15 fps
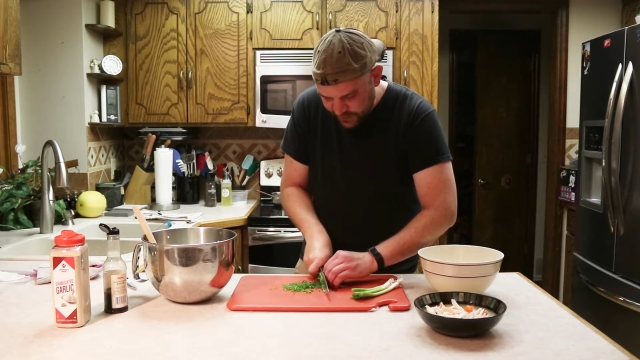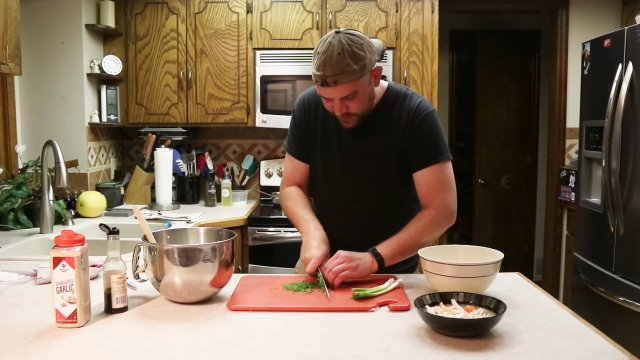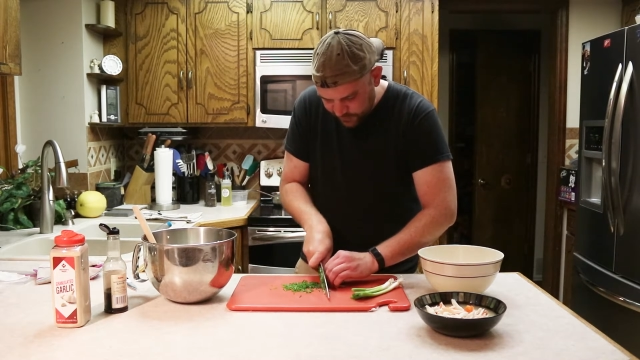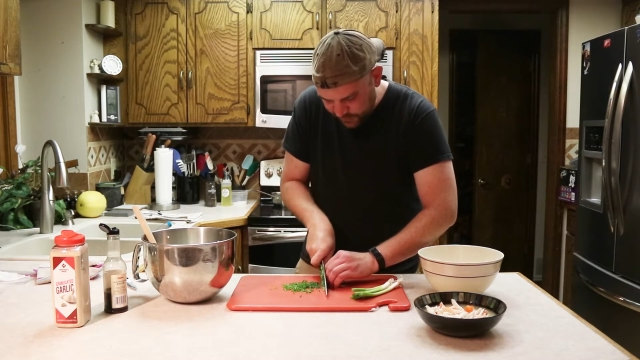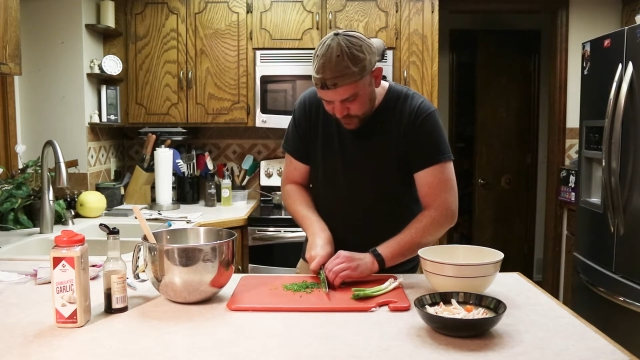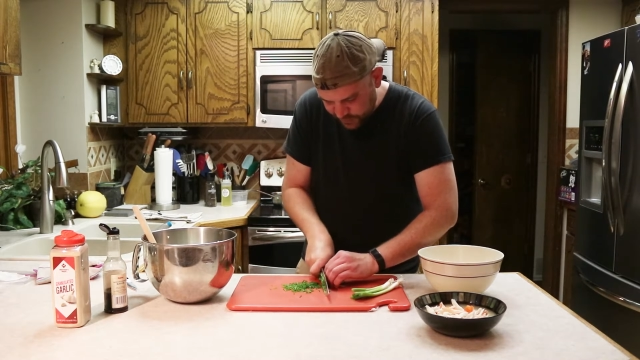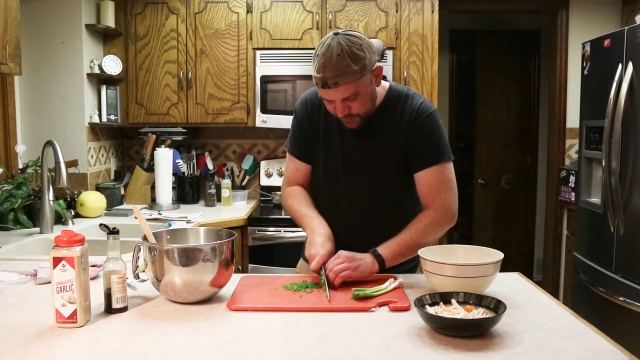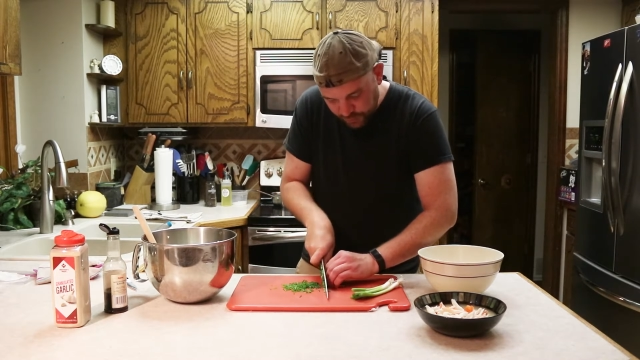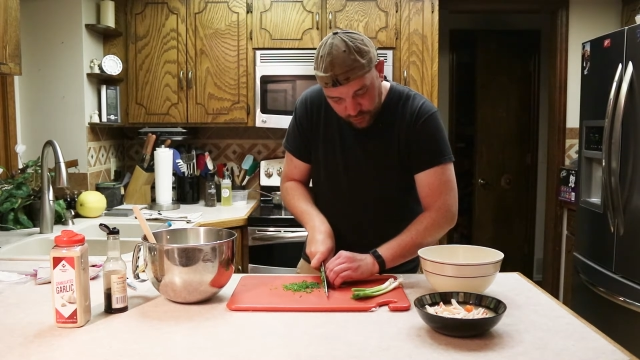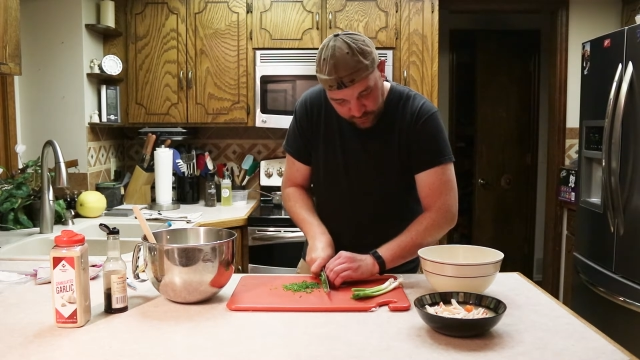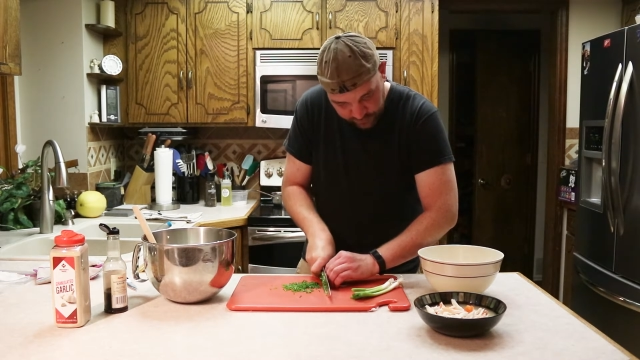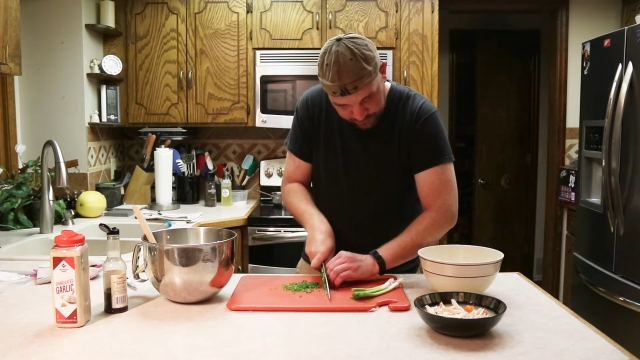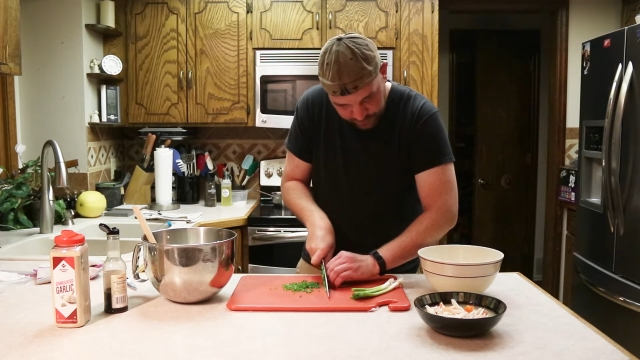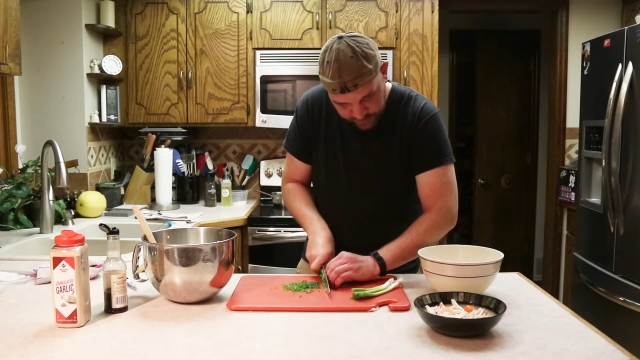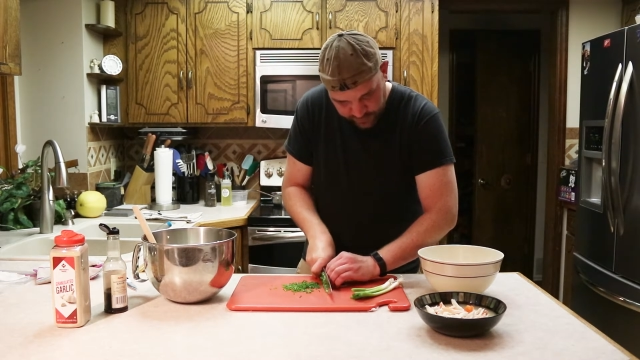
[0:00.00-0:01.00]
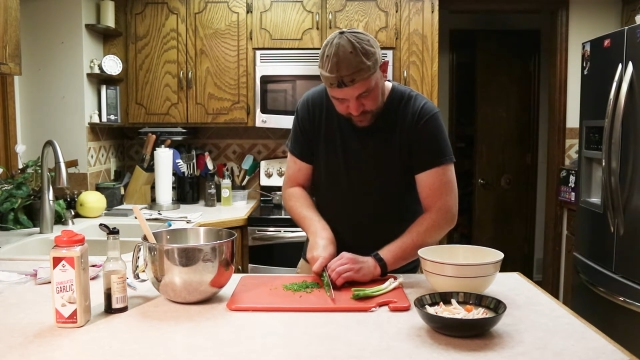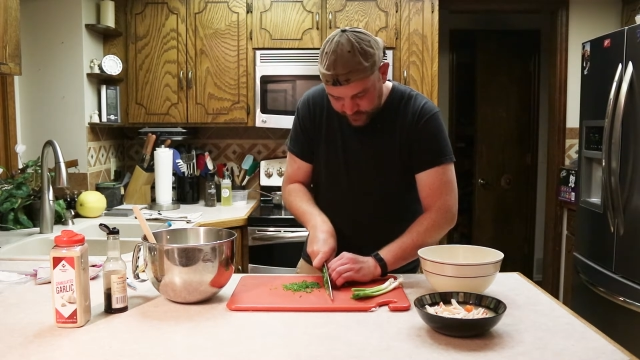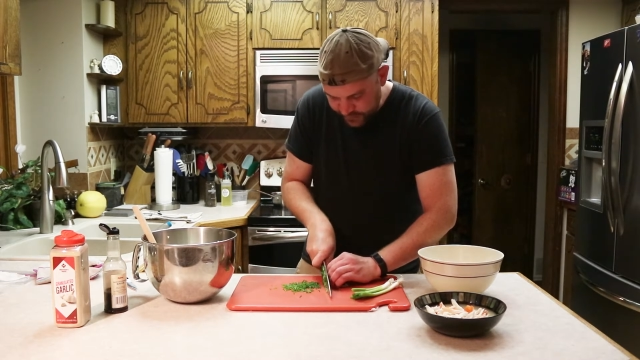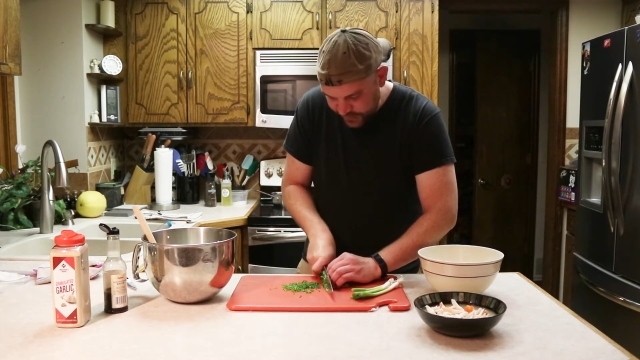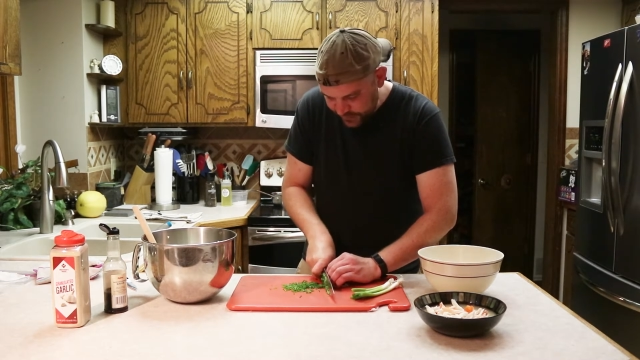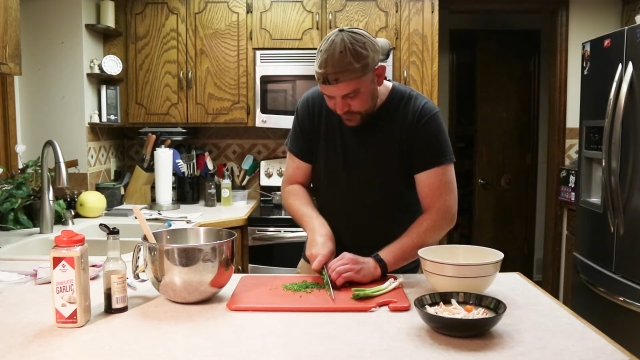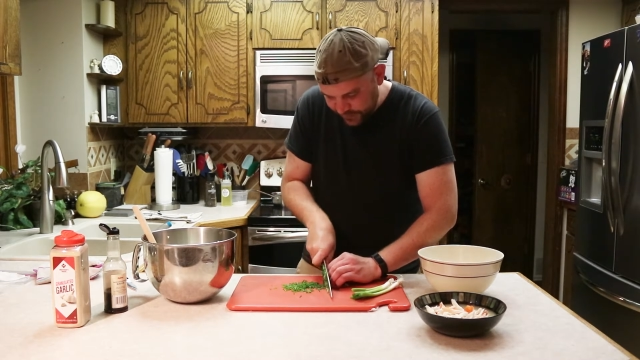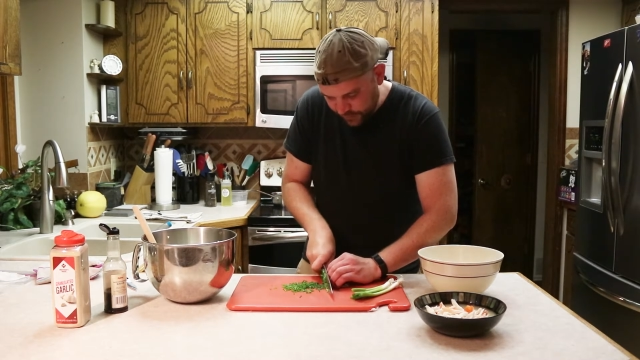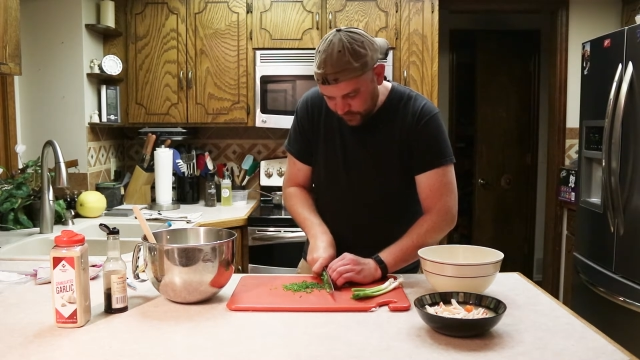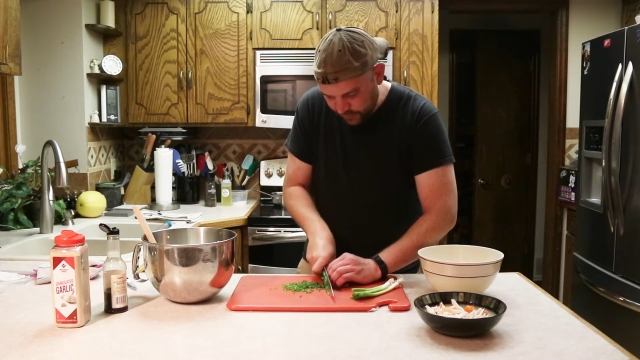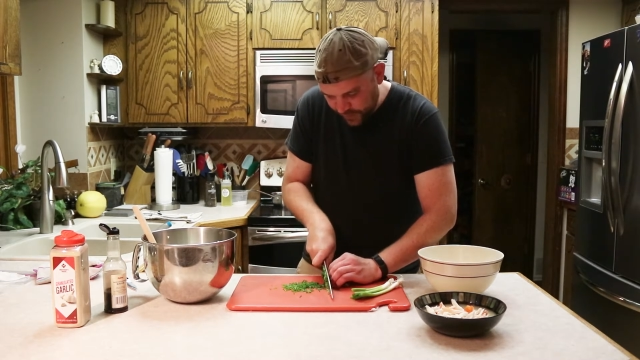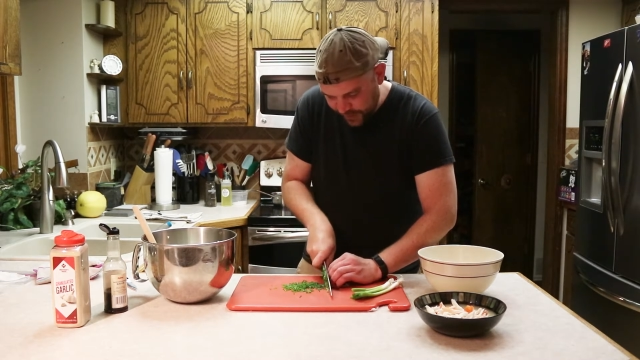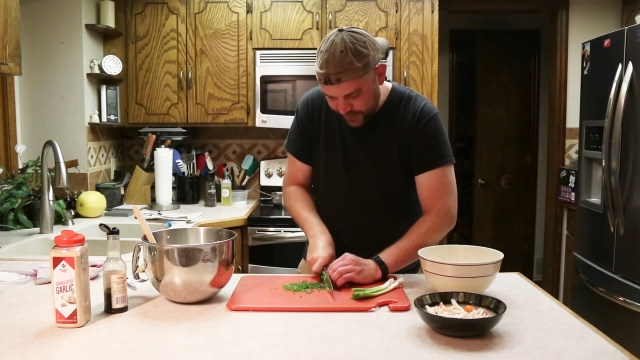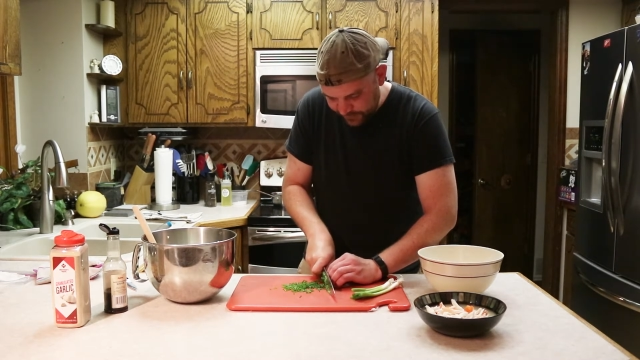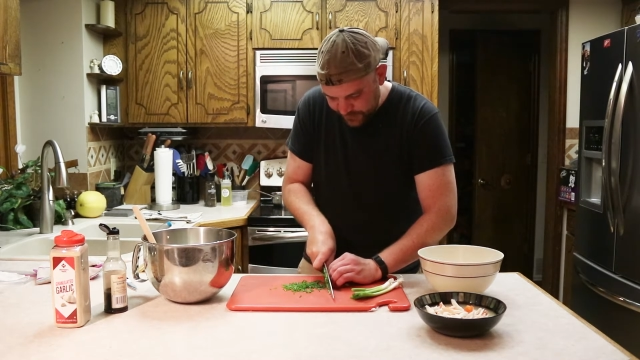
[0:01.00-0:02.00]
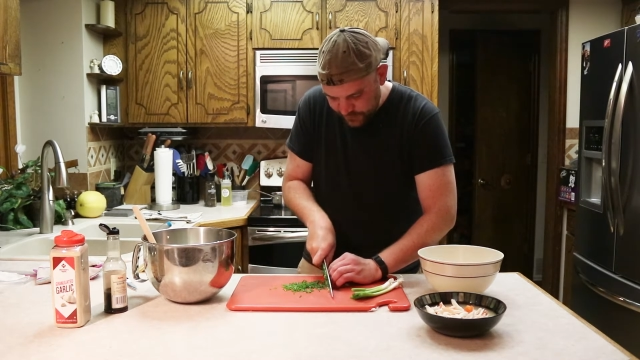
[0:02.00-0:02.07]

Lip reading: the most important part, the crab.